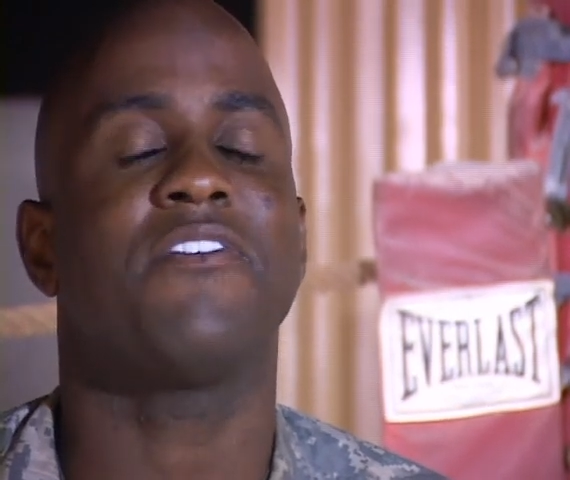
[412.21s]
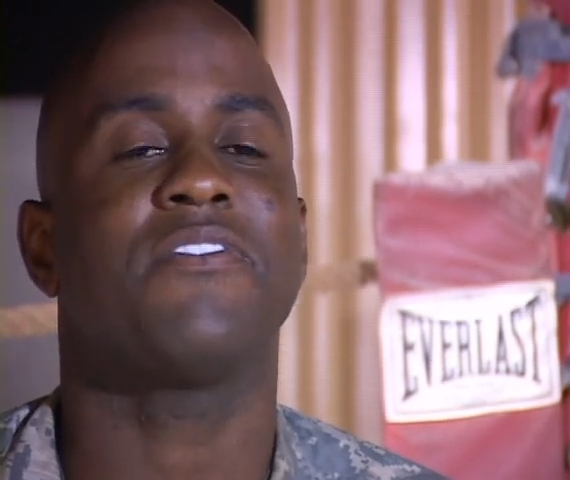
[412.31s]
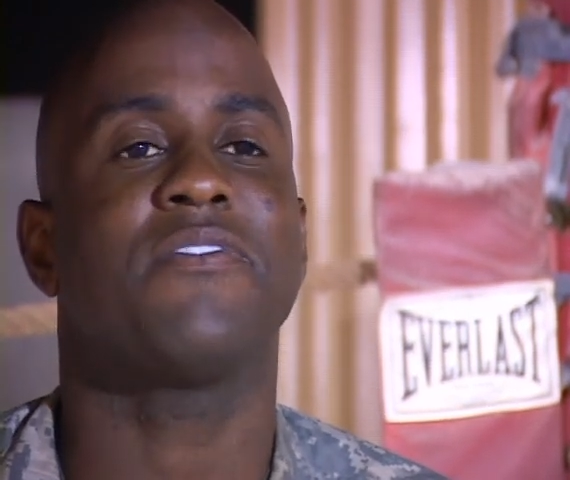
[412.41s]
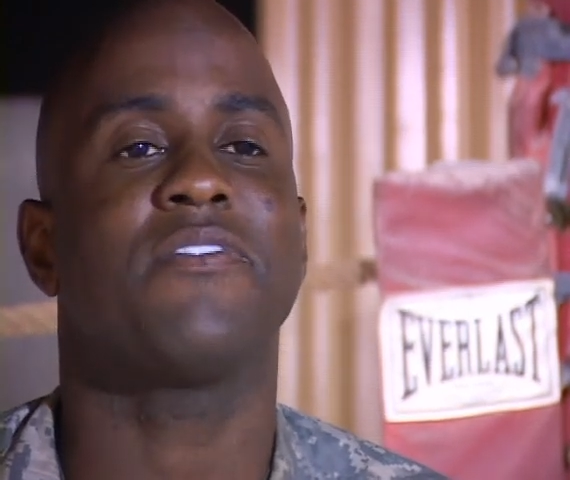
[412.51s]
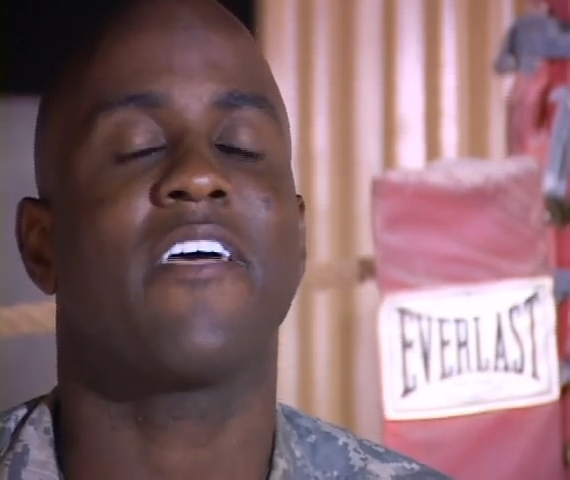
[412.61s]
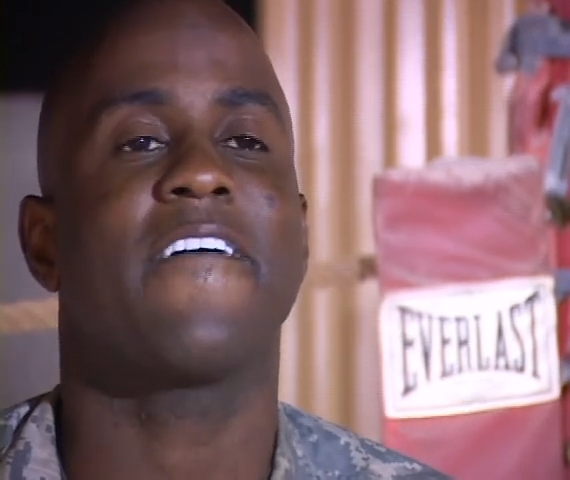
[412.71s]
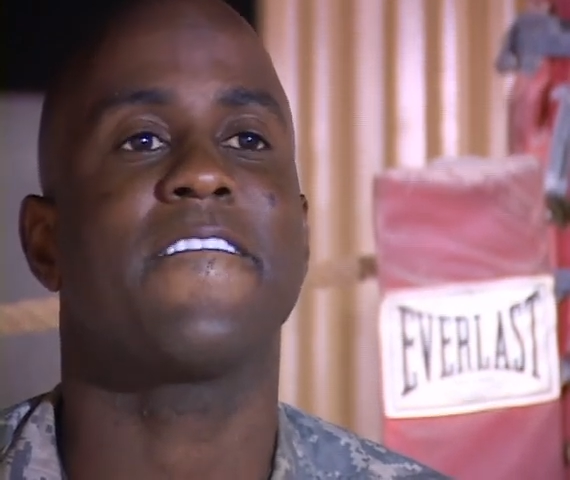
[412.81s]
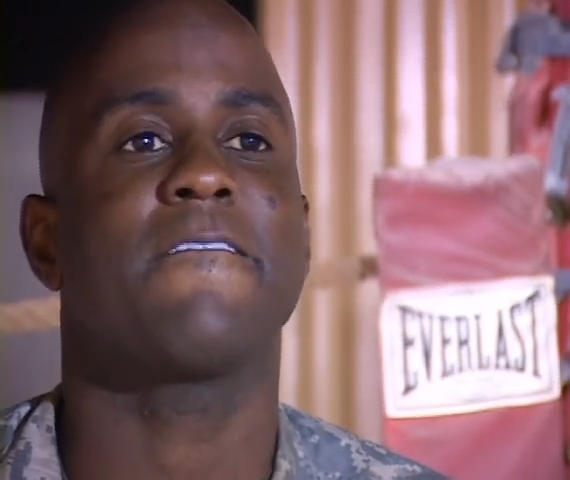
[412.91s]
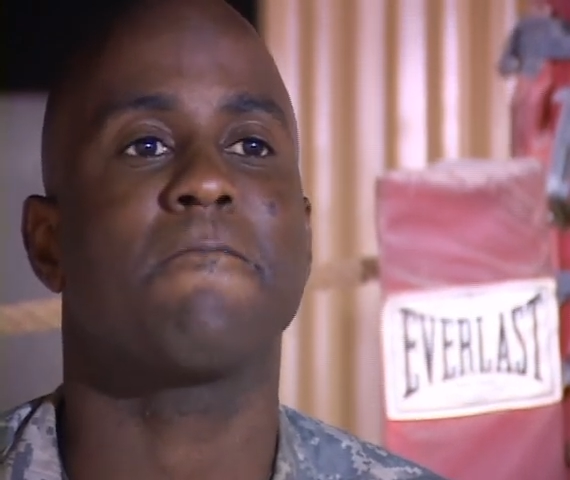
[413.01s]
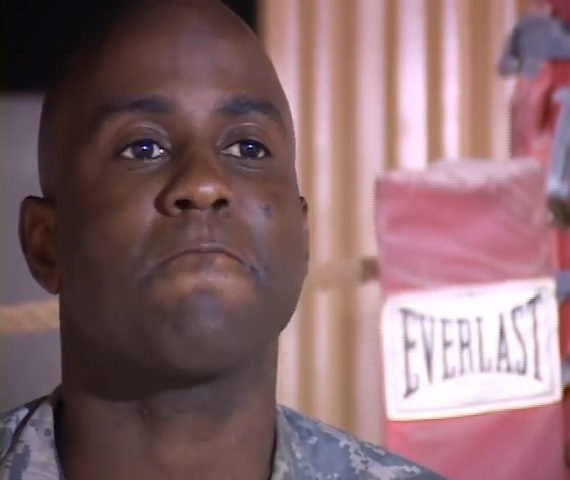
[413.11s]

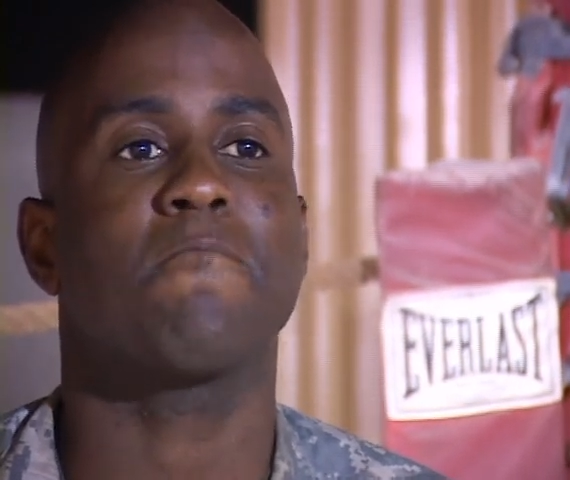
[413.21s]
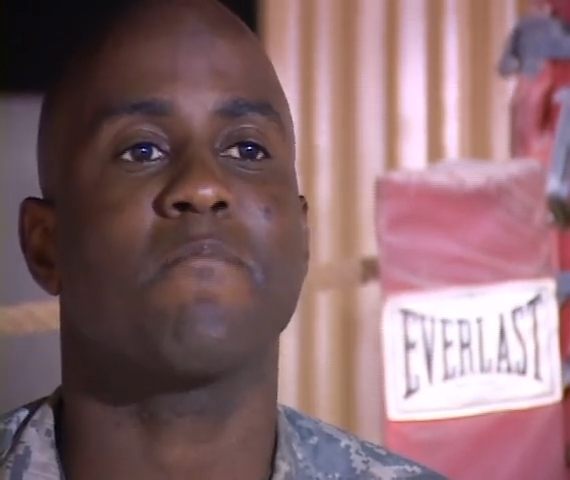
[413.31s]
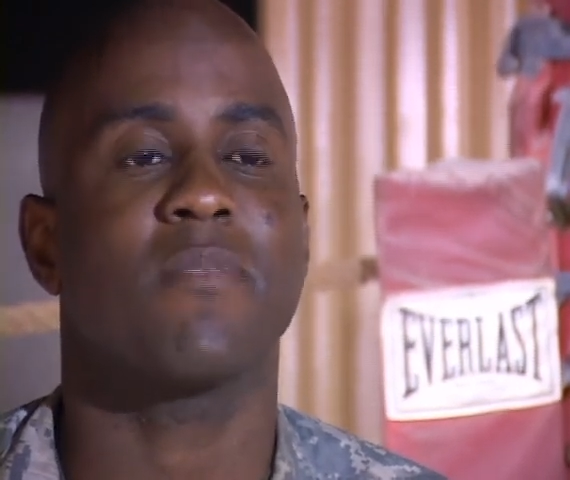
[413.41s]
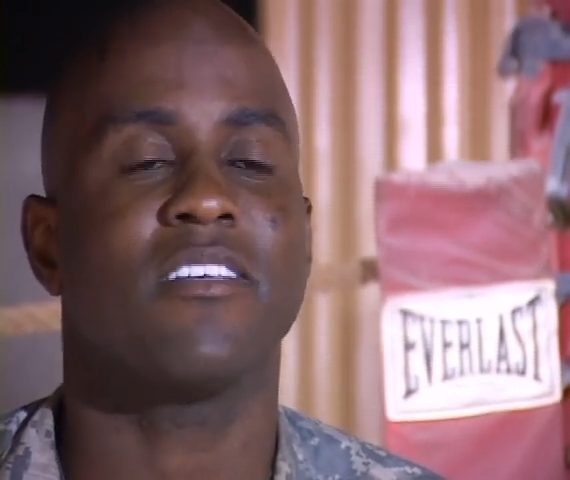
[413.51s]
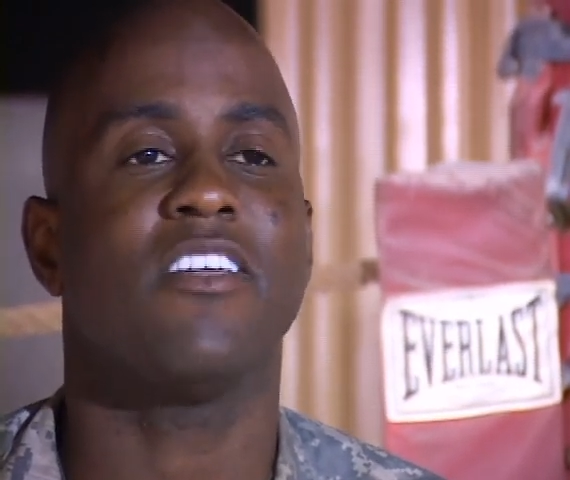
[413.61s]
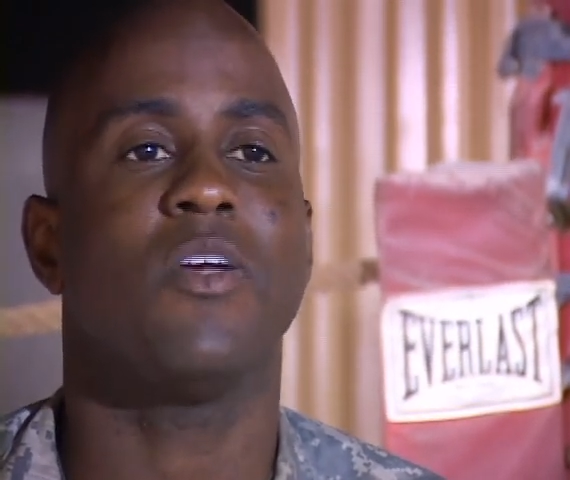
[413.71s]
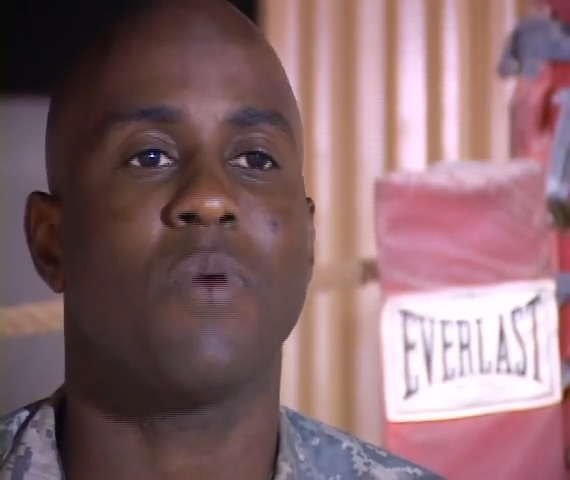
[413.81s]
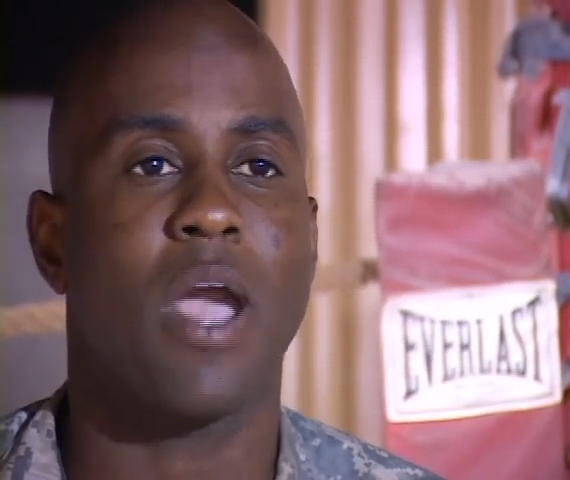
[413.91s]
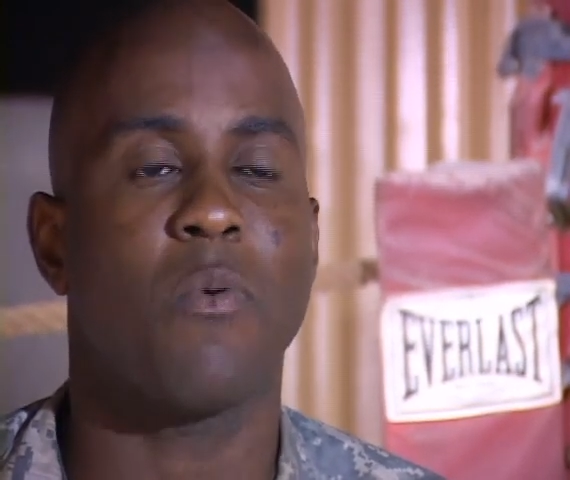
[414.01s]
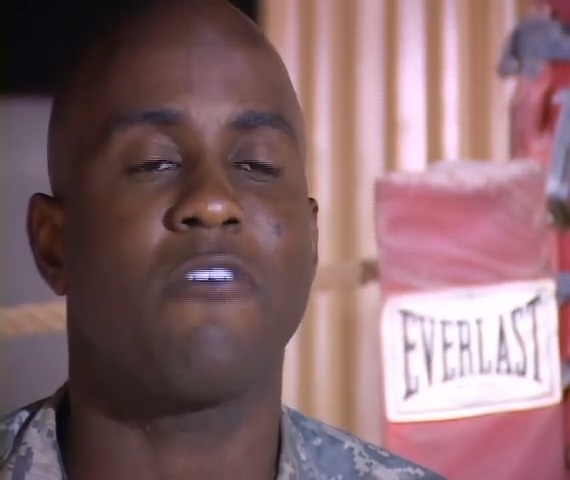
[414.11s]
and said, you're
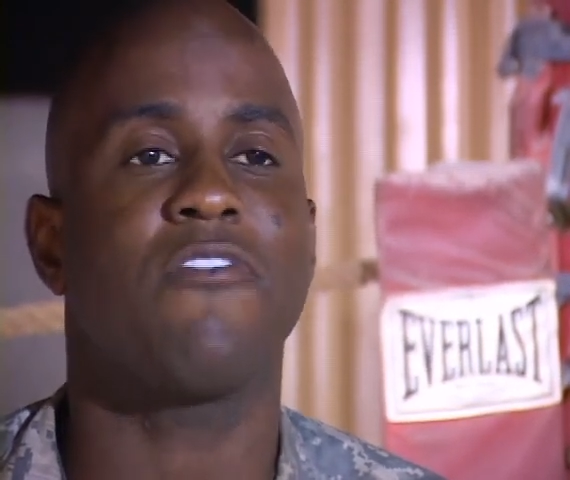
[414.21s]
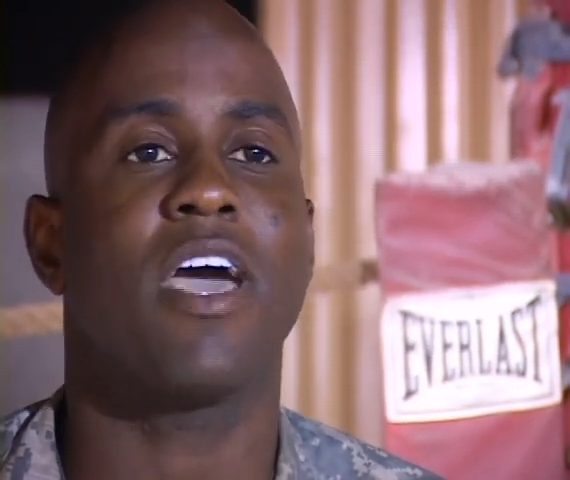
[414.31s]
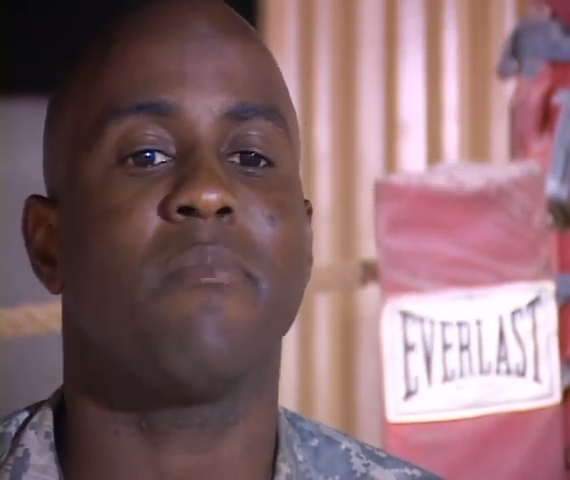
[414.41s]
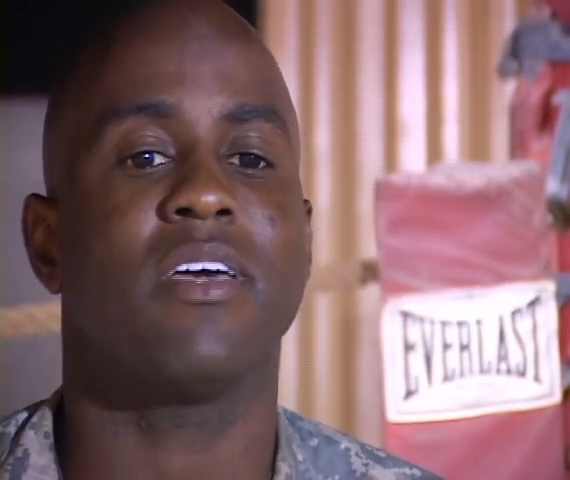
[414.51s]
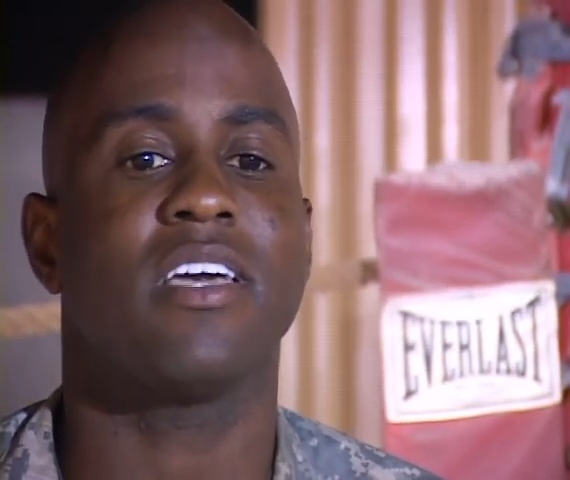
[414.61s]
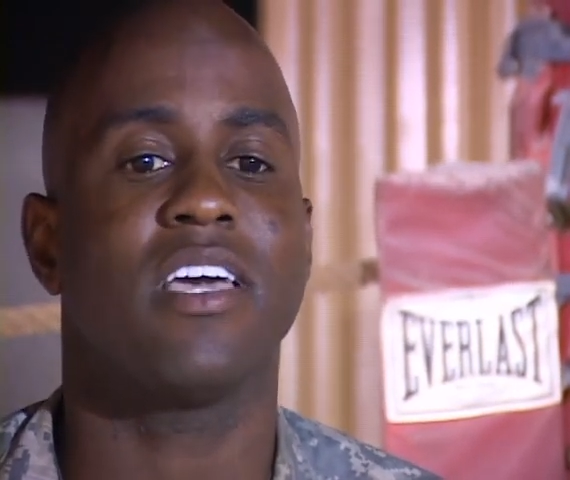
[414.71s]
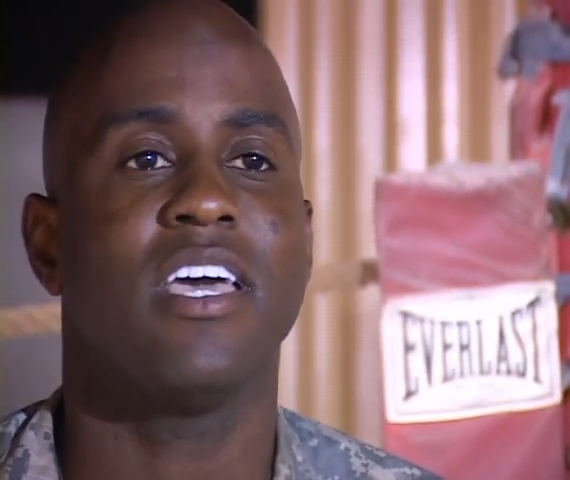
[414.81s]
right, we're a family.